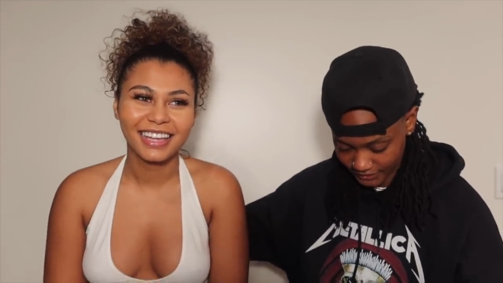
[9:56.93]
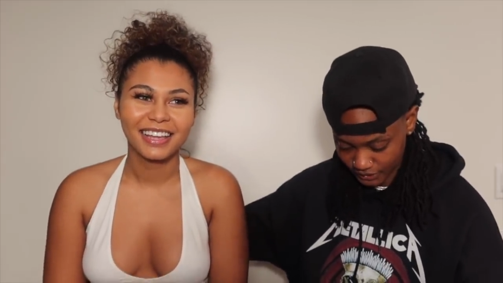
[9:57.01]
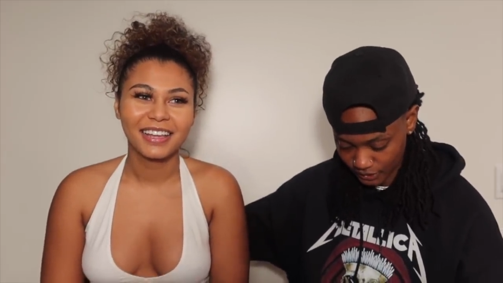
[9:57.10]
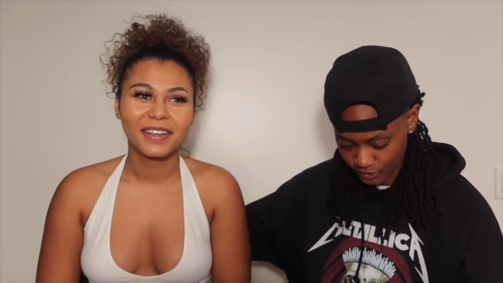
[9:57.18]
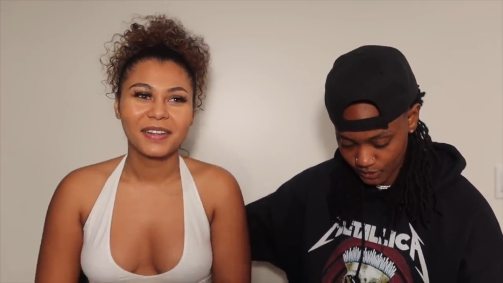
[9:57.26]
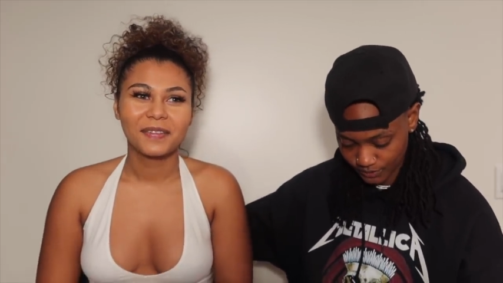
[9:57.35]

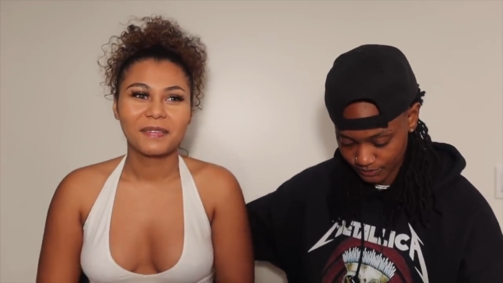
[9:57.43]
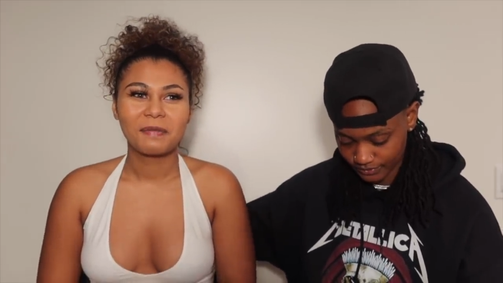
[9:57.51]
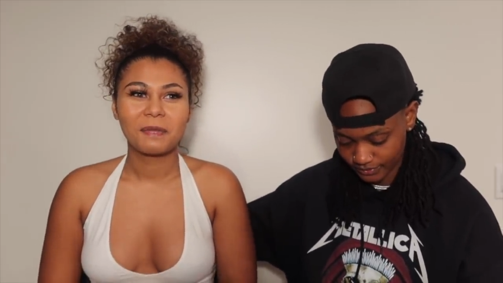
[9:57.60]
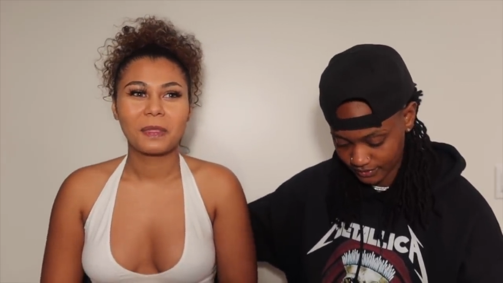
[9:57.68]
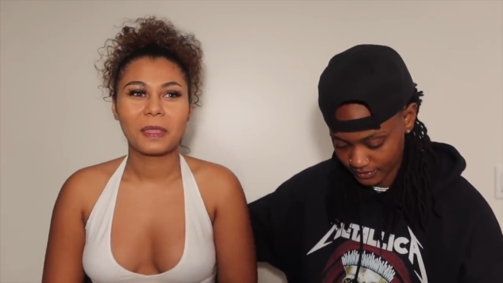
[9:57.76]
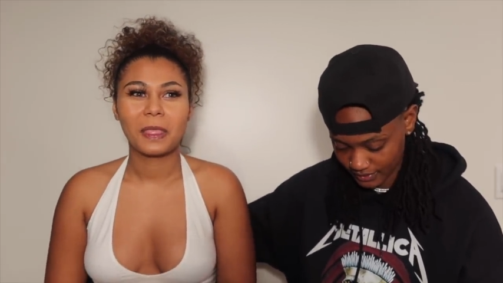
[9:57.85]
Speaker 1: So,
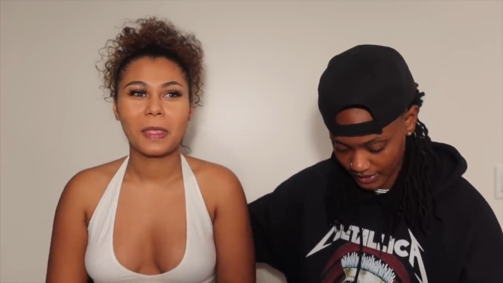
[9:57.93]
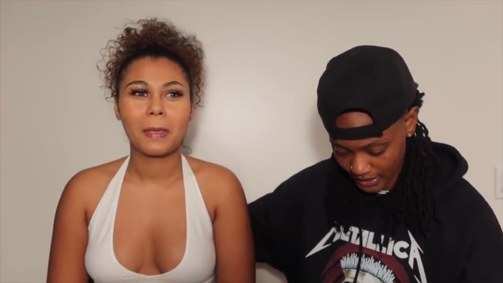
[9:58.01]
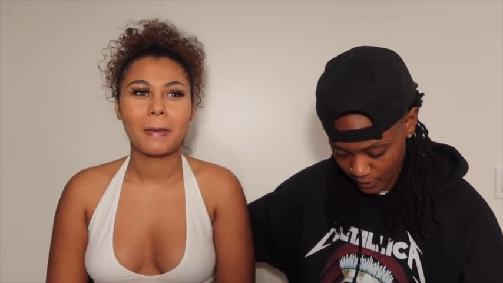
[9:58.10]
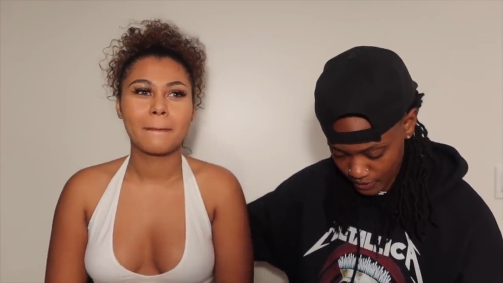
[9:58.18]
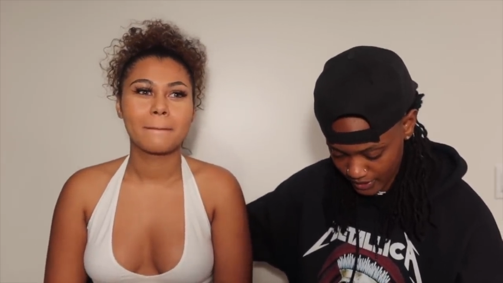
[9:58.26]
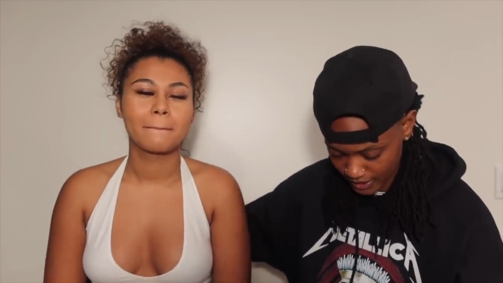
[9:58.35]

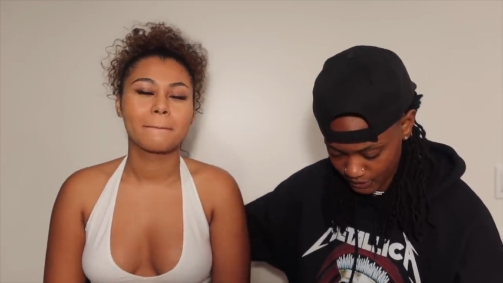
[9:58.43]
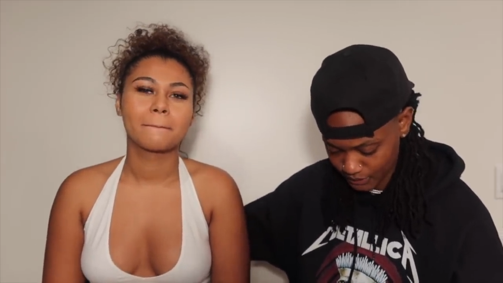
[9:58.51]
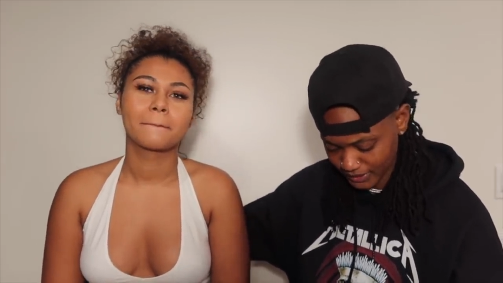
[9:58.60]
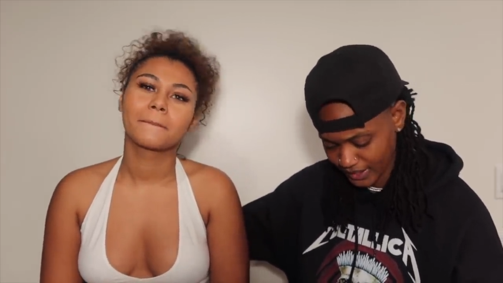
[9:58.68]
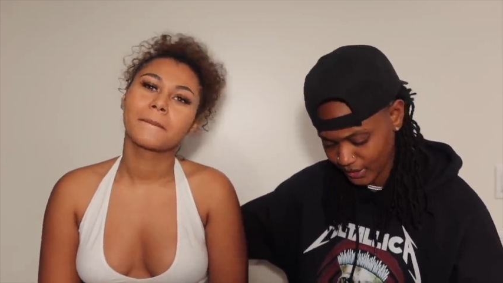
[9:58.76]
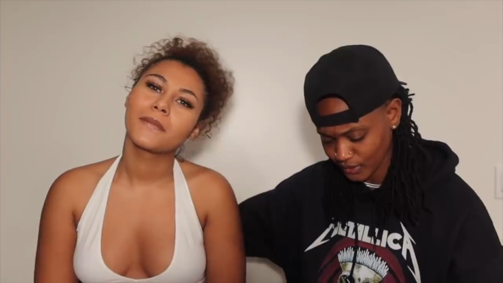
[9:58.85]
and who cares
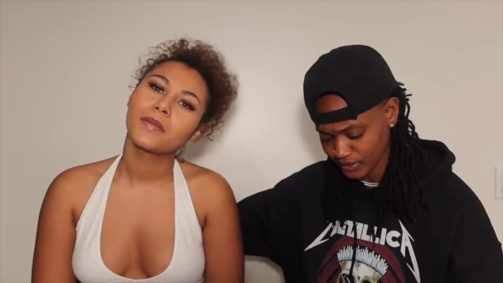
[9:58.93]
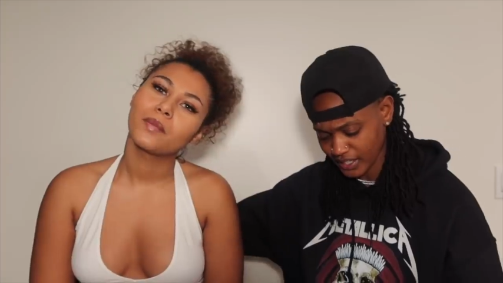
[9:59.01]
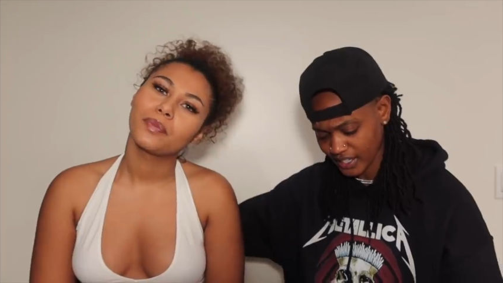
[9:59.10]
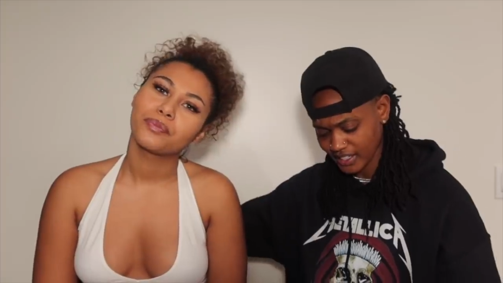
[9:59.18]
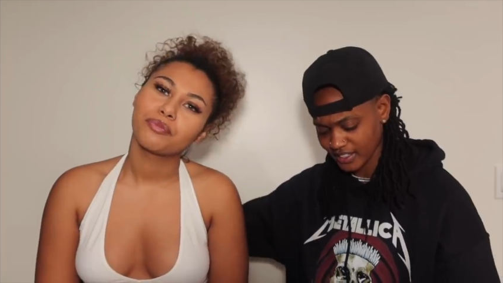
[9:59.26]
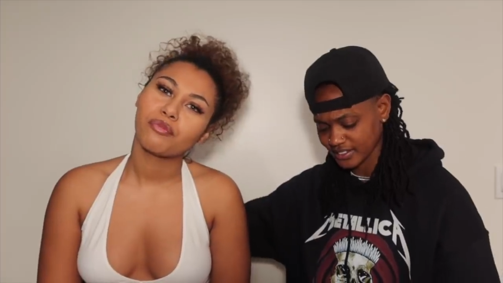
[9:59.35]
what they're gonna
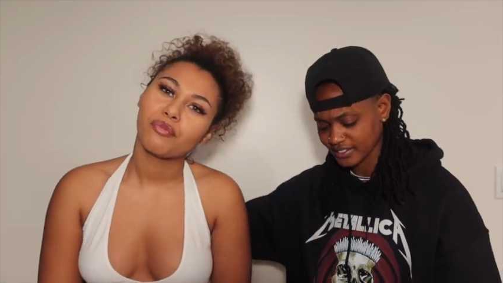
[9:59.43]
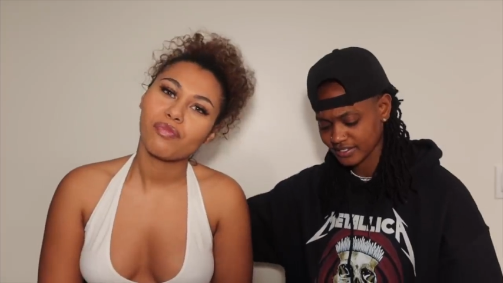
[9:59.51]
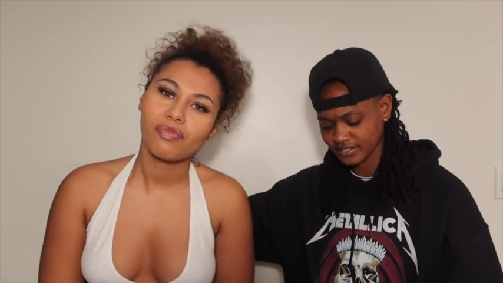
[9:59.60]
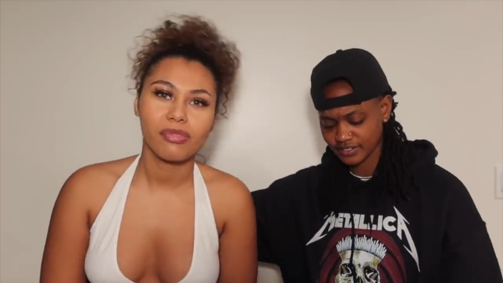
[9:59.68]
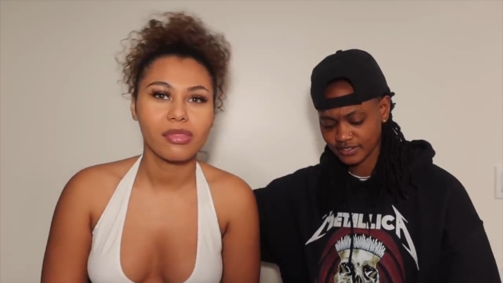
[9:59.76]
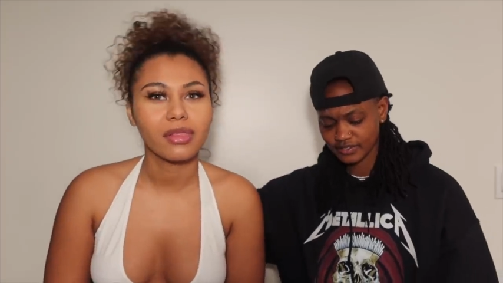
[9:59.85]
think?
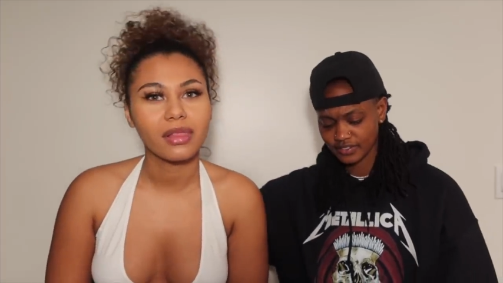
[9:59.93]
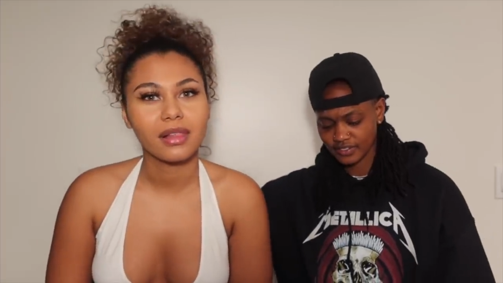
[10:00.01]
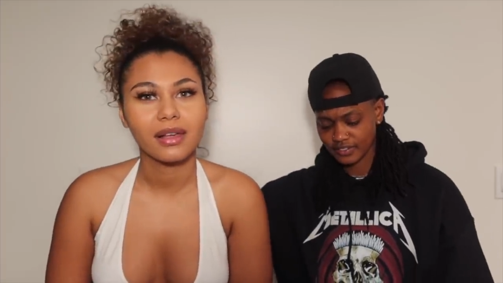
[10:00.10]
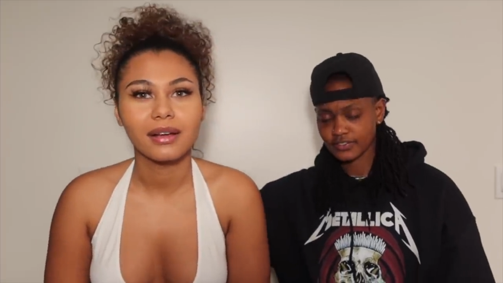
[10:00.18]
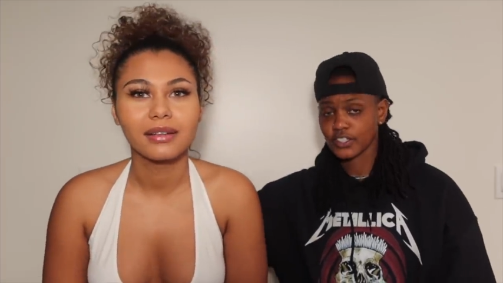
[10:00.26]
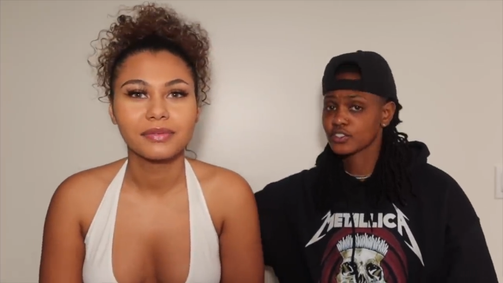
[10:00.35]

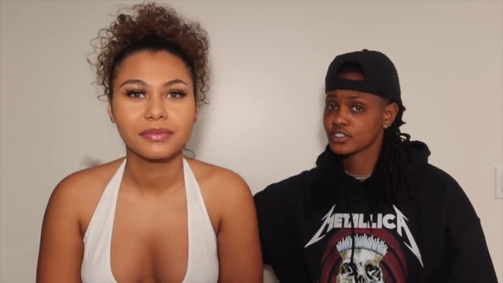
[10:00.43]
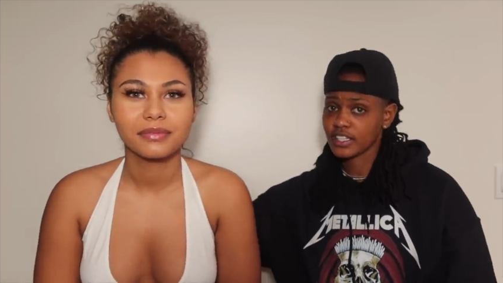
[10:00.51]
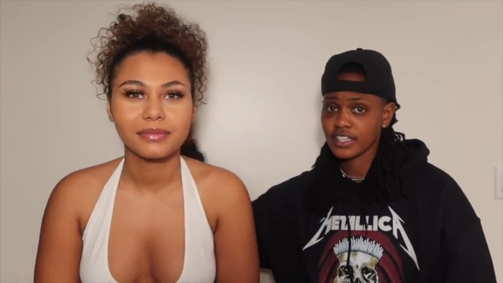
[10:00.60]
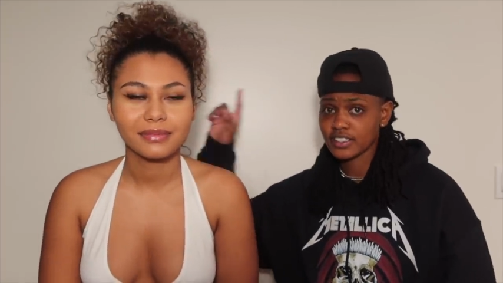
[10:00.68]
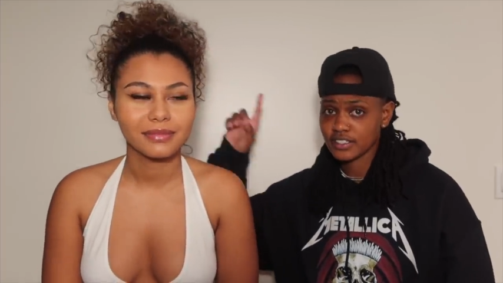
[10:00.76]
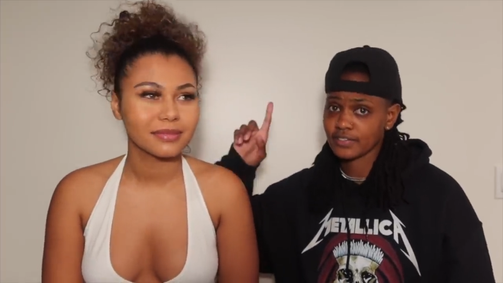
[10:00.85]
First
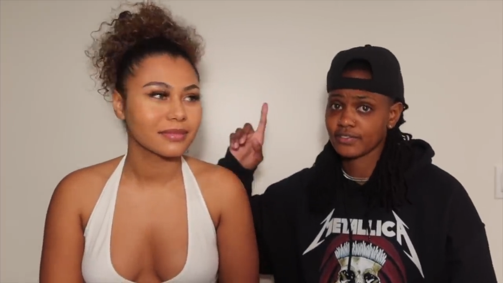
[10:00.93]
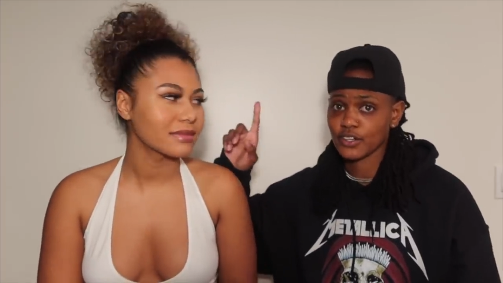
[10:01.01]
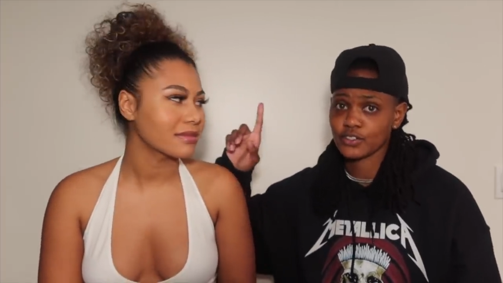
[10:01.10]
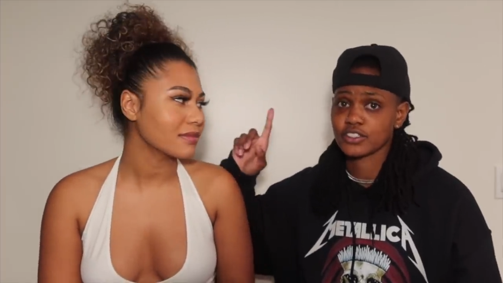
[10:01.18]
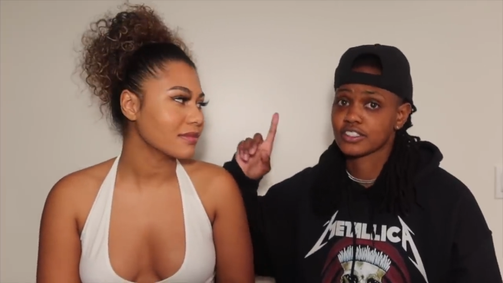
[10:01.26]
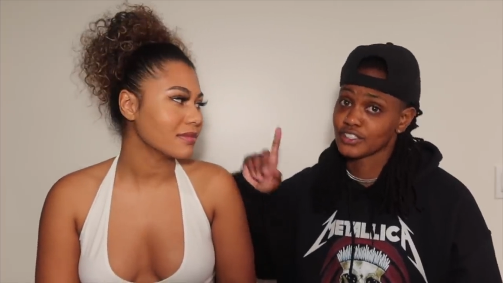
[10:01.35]
things the
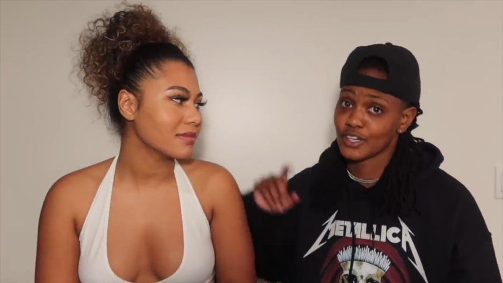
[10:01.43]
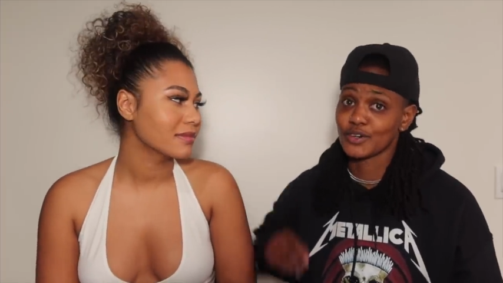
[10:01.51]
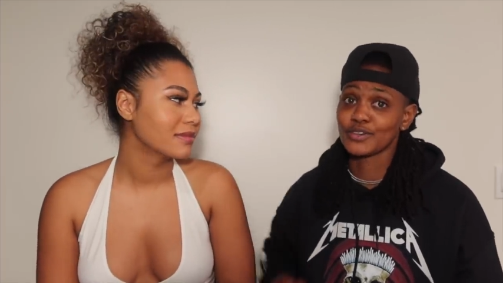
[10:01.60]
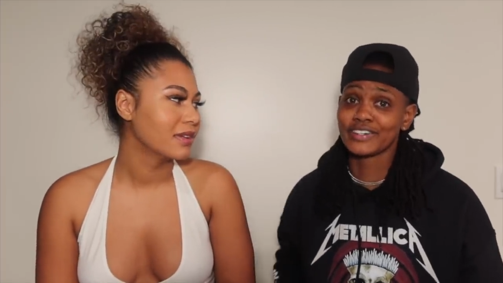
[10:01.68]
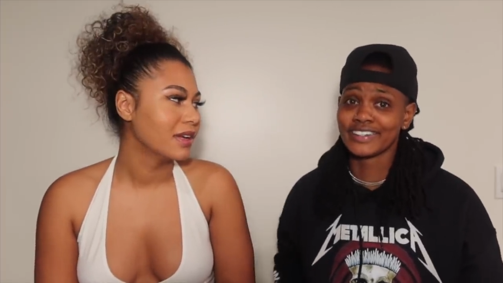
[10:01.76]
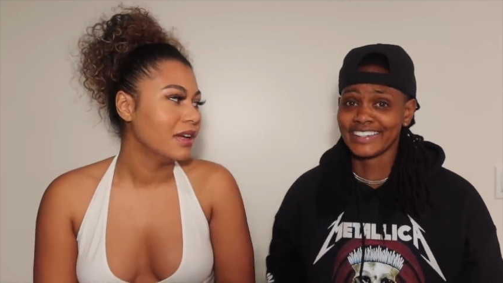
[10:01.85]
first to know.